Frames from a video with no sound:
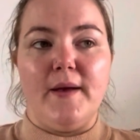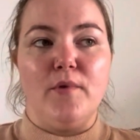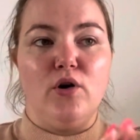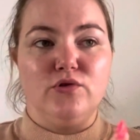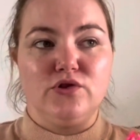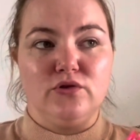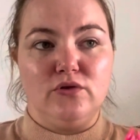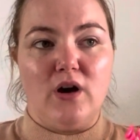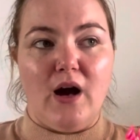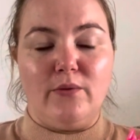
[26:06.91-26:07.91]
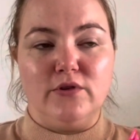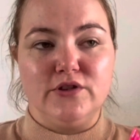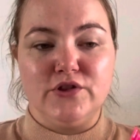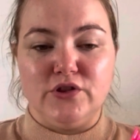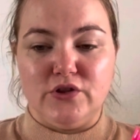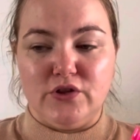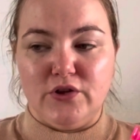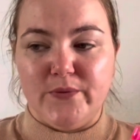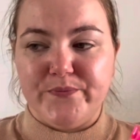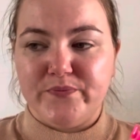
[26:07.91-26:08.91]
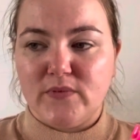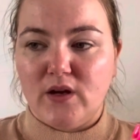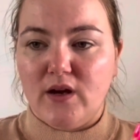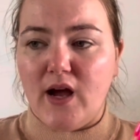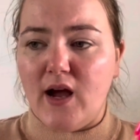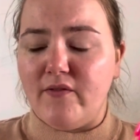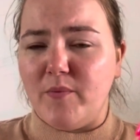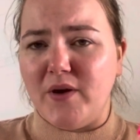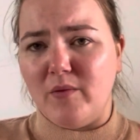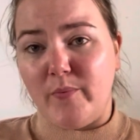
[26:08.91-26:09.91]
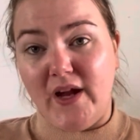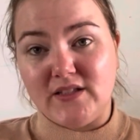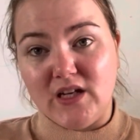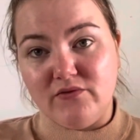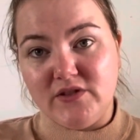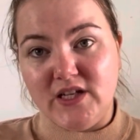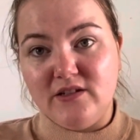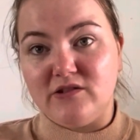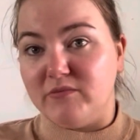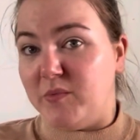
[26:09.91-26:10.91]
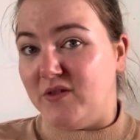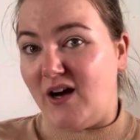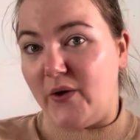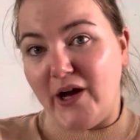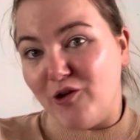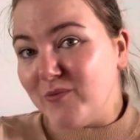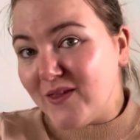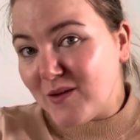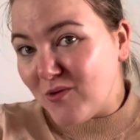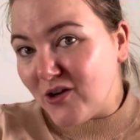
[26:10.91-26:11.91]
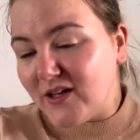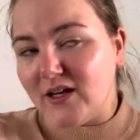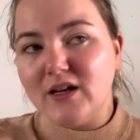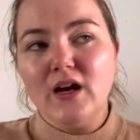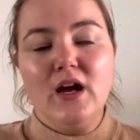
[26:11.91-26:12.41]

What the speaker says: Also I want to have a better bedtime routine, so maybe that'll help me in the morning,